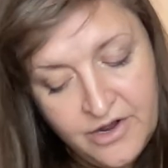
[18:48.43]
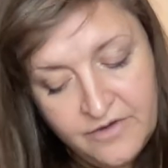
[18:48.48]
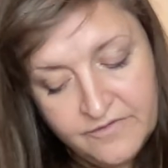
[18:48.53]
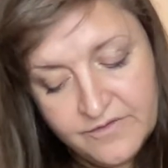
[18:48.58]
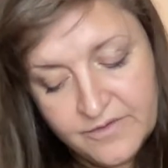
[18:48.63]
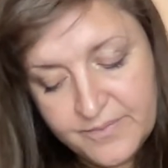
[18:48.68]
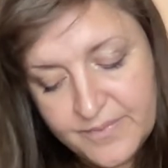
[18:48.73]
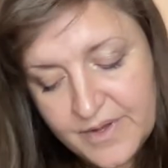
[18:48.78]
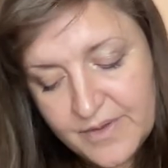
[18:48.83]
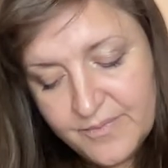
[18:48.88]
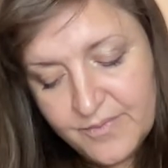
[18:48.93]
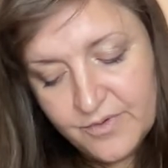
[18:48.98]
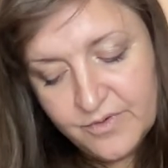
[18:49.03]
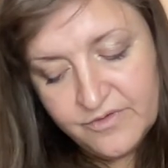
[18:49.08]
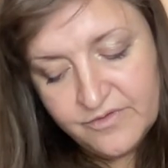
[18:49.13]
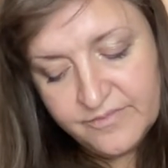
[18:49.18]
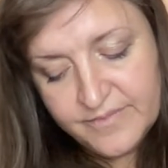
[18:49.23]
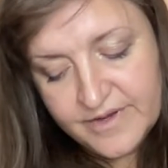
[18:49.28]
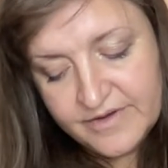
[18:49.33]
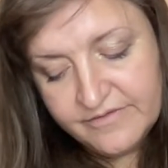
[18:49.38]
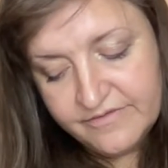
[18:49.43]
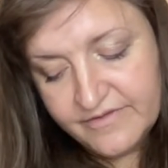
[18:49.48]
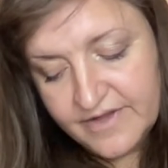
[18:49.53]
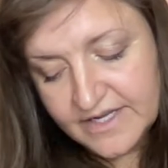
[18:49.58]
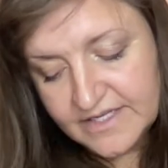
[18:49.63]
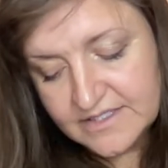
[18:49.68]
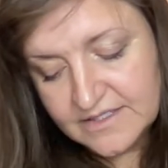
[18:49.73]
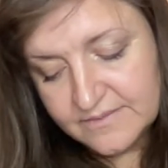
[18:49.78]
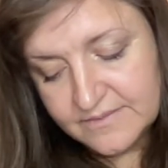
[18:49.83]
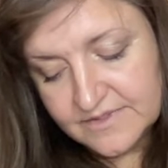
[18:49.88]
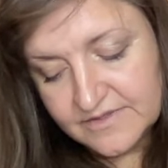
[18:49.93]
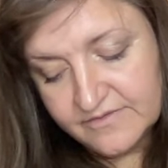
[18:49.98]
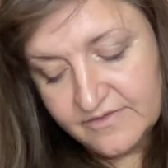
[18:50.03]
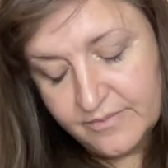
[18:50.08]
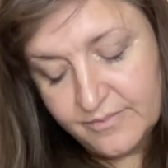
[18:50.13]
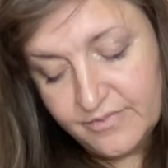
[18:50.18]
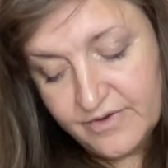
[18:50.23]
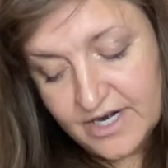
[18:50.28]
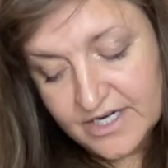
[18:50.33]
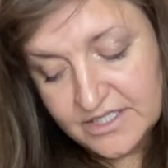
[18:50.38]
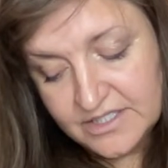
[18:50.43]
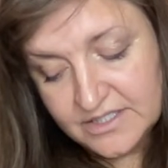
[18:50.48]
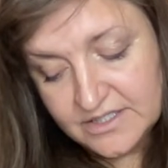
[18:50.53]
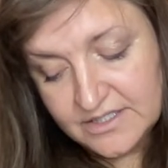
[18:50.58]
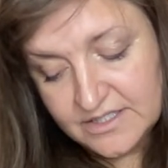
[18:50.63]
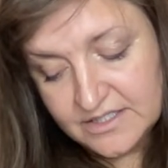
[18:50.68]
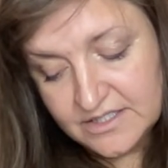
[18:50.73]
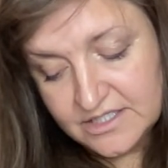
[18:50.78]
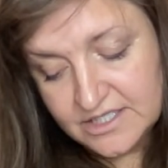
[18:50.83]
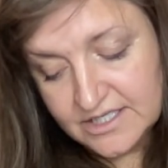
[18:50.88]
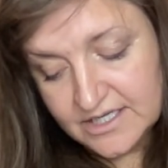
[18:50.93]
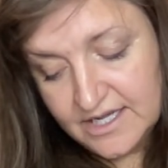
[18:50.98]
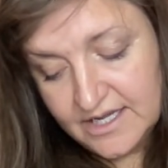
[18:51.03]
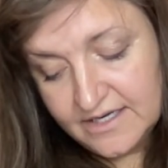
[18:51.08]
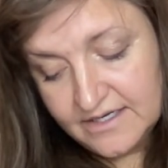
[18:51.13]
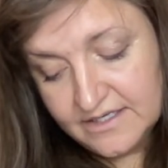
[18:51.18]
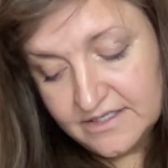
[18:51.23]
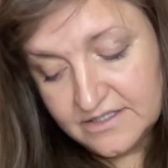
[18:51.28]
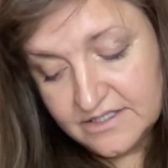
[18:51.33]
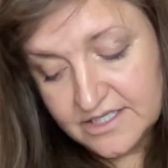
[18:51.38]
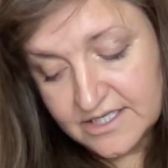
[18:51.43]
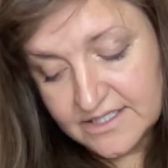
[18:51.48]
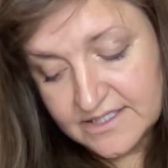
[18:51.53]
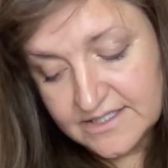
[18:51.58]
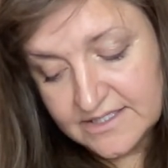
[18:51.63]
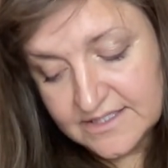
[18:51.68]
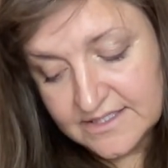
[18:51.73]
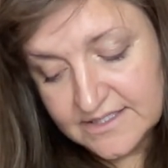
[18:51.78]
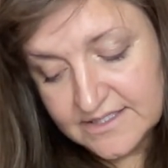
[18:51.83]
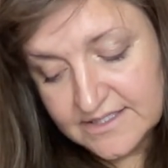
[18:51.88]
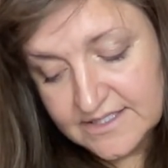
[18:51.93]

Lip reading: For people who have been victims of oppression and injustice,